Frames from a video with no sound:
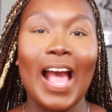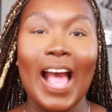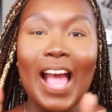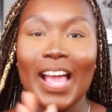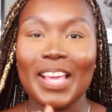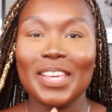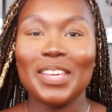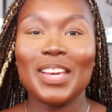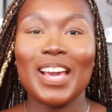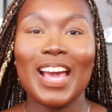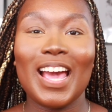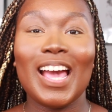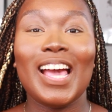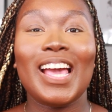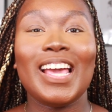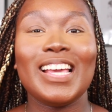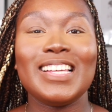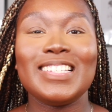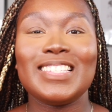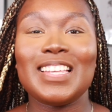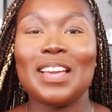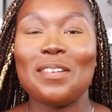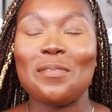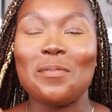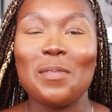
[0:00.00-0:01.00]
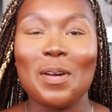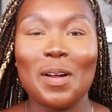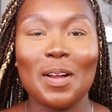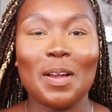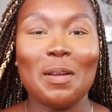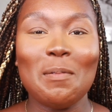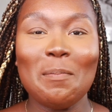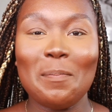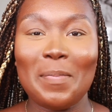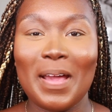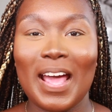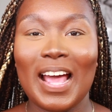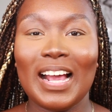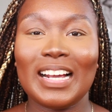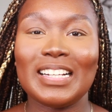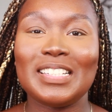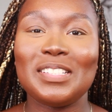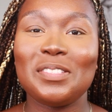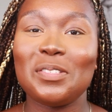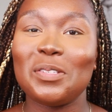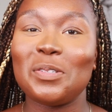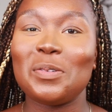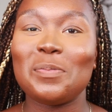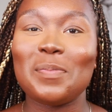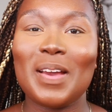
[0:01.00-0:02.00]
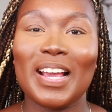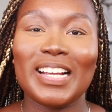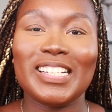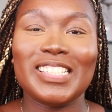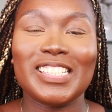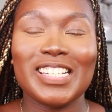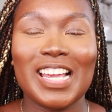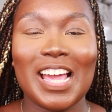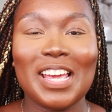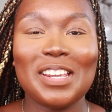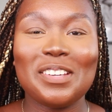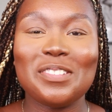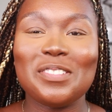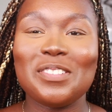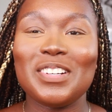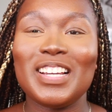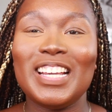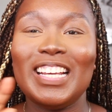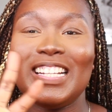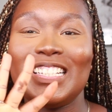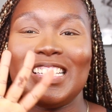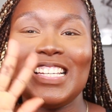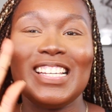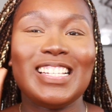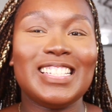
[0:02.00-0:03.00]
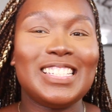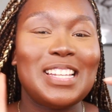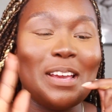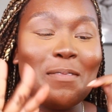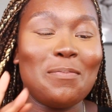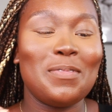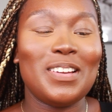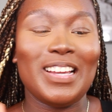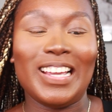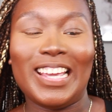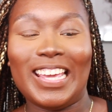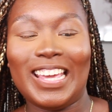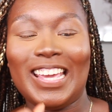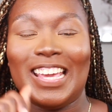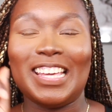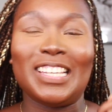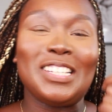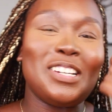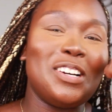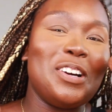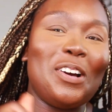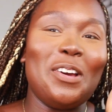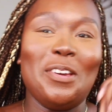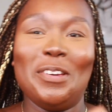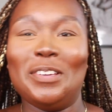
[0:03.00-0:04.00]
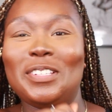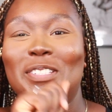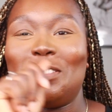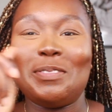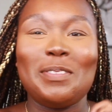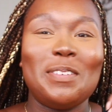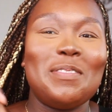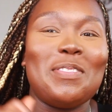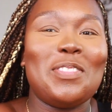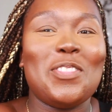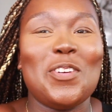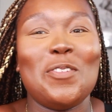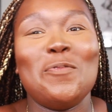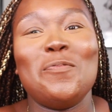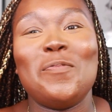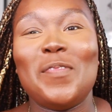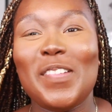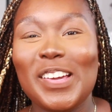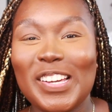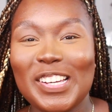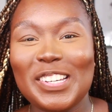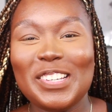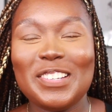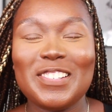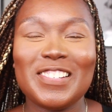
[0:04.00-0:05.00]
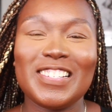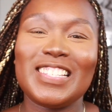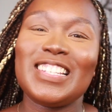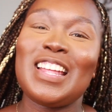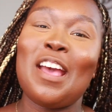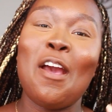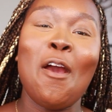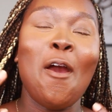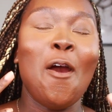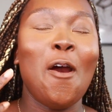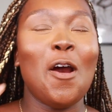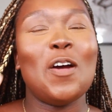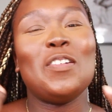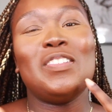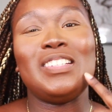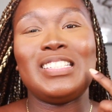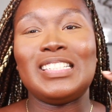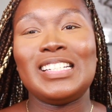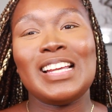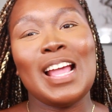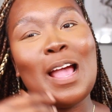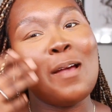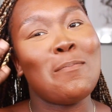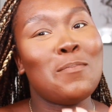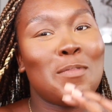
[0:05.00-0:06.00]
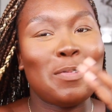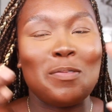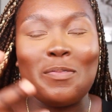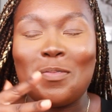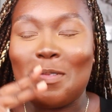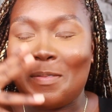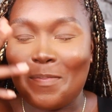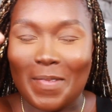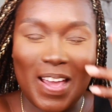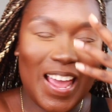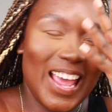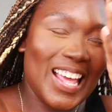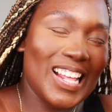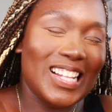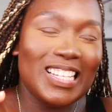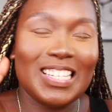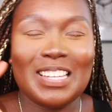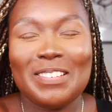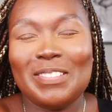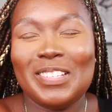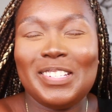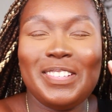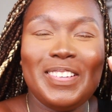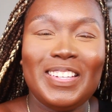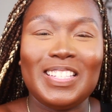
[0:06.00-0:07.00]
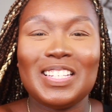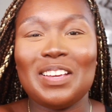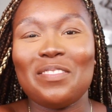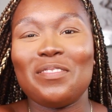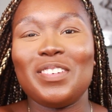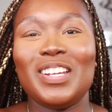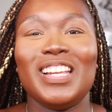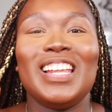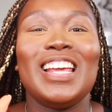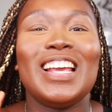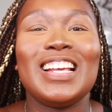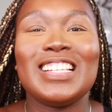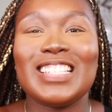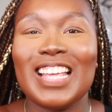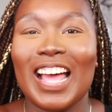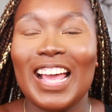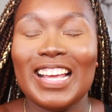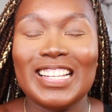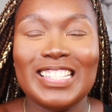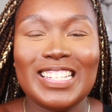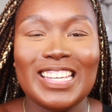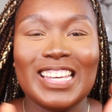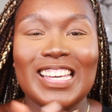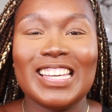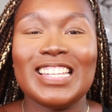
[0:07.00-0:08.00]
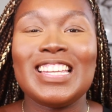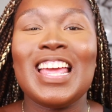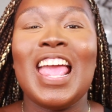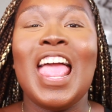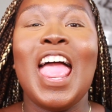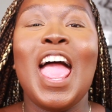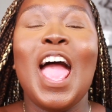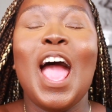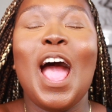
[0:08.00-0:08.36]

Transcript: Hi you guys, and welcome back to my channel. It is Deborah here, your host with the most. Obviously I'm moving with my hands, which means I'm really excited.